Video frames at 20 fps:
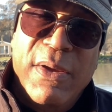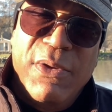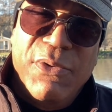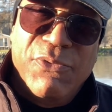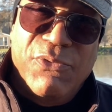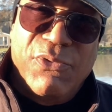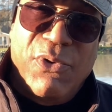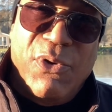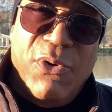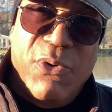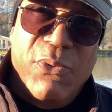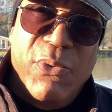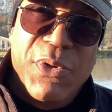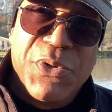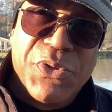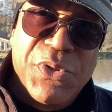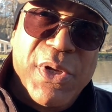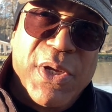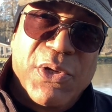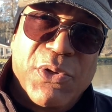So we
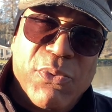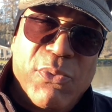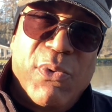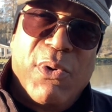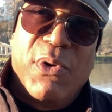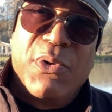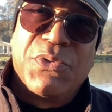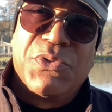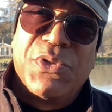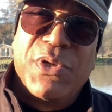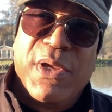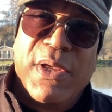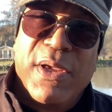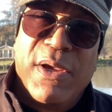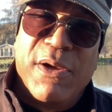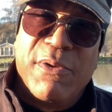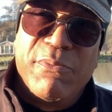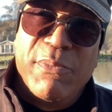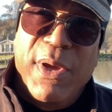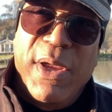stick towards
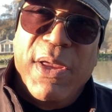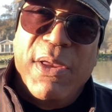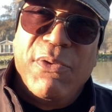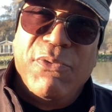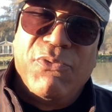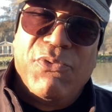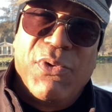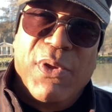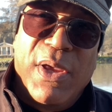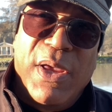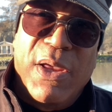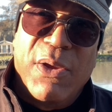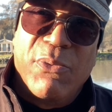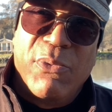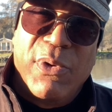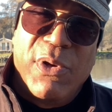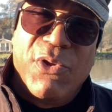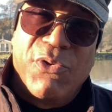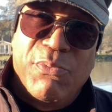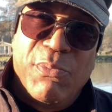the means and
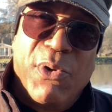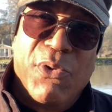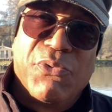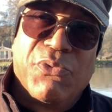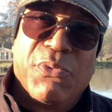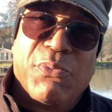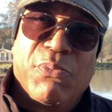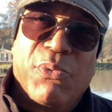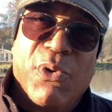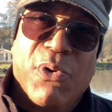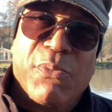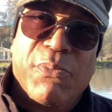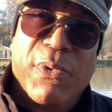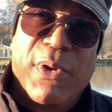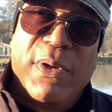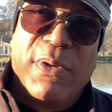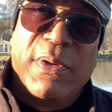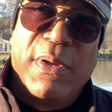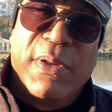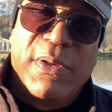what is most
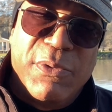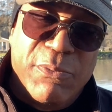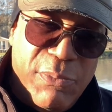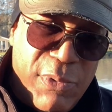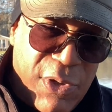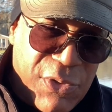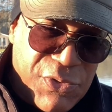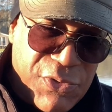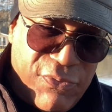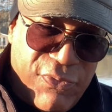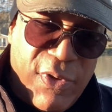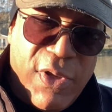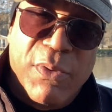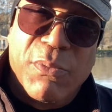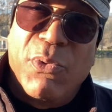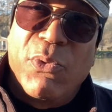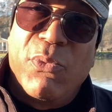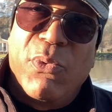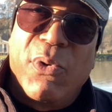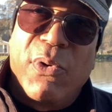appropriate in the best
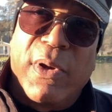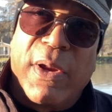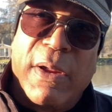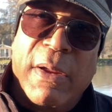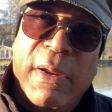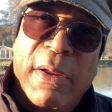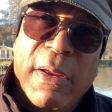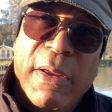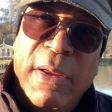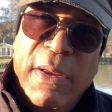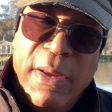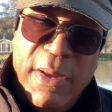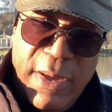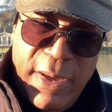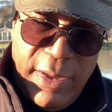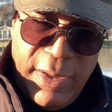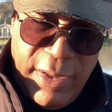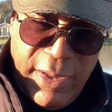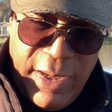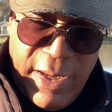available water.
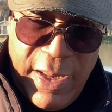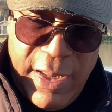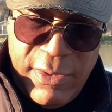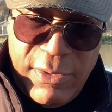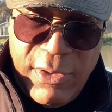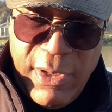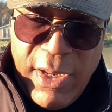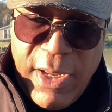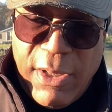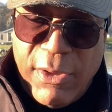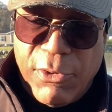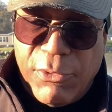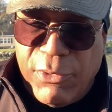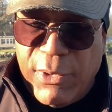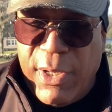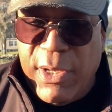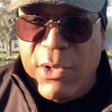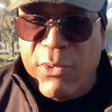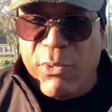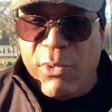And again, the other
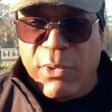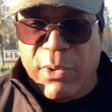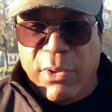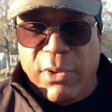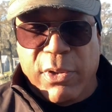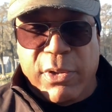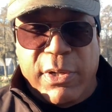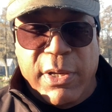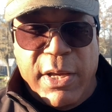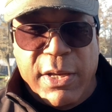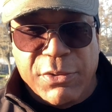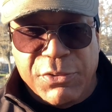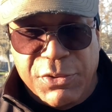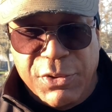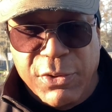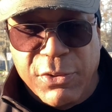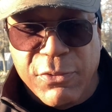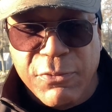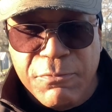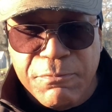thing you want to look at
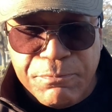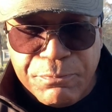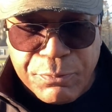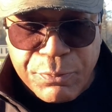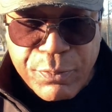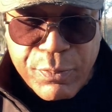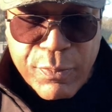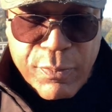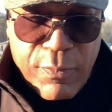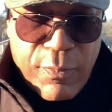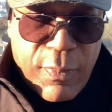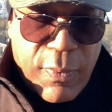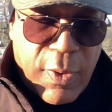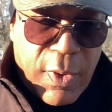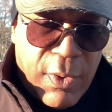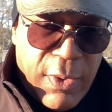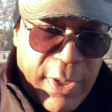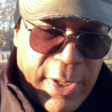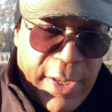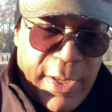too
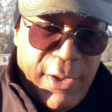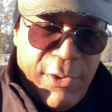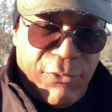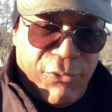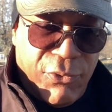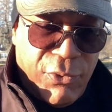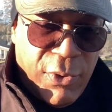is